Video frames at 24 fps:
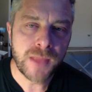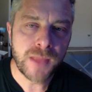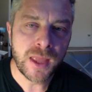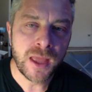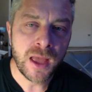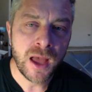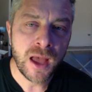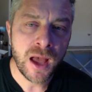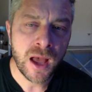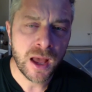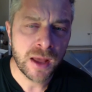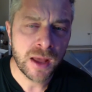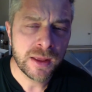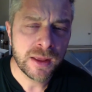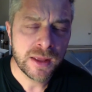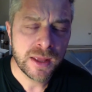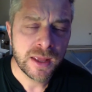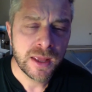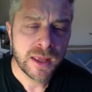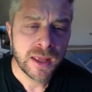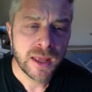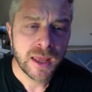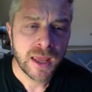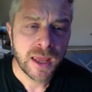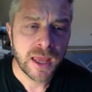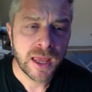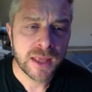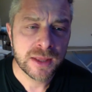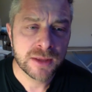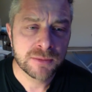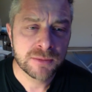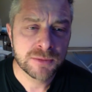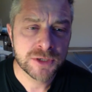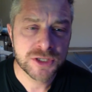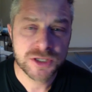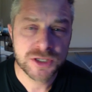And
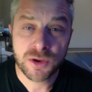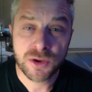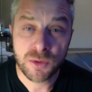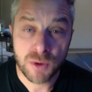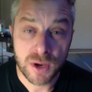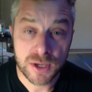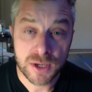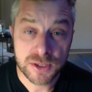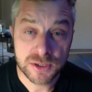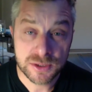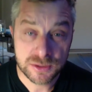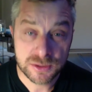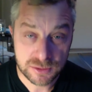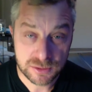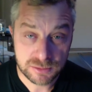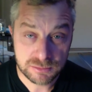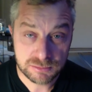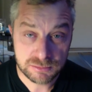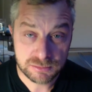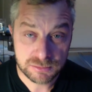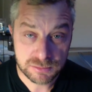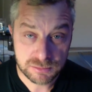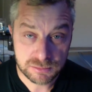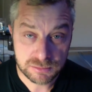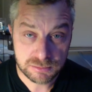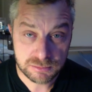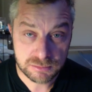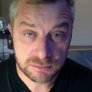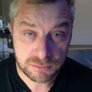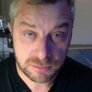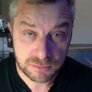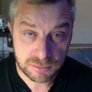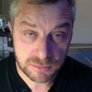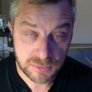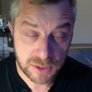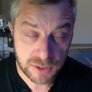then we just go on
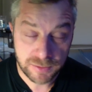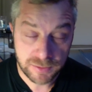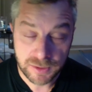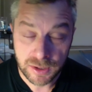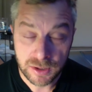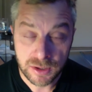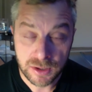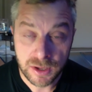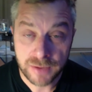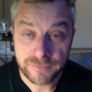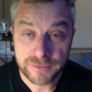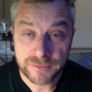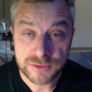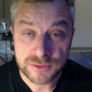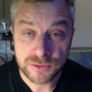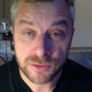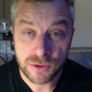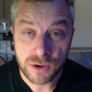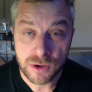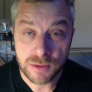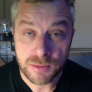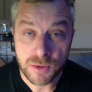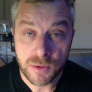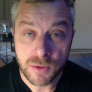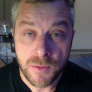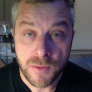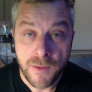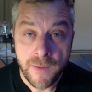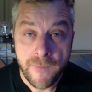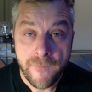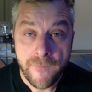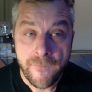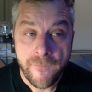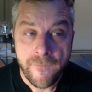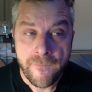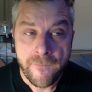living our life as normal,
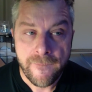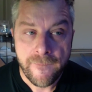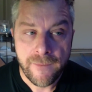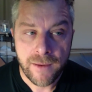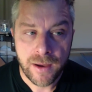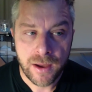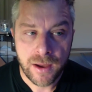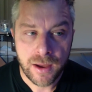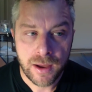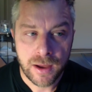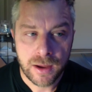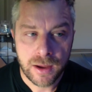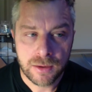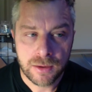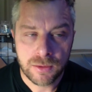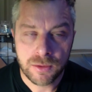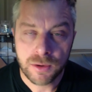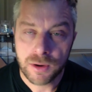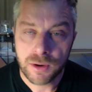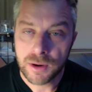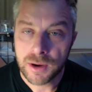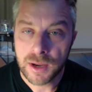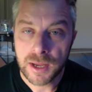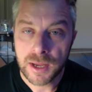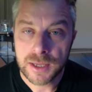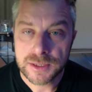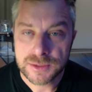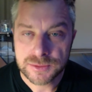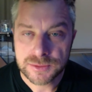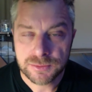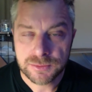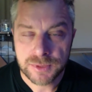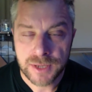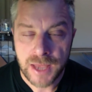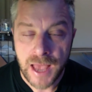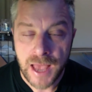or
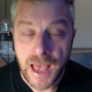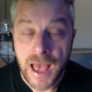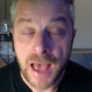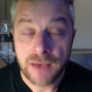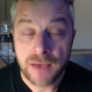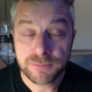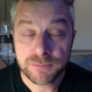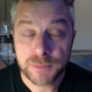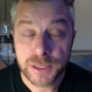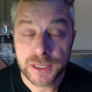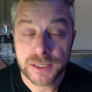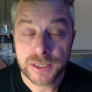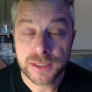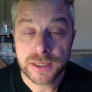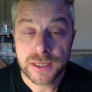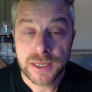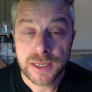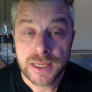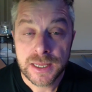as we have been.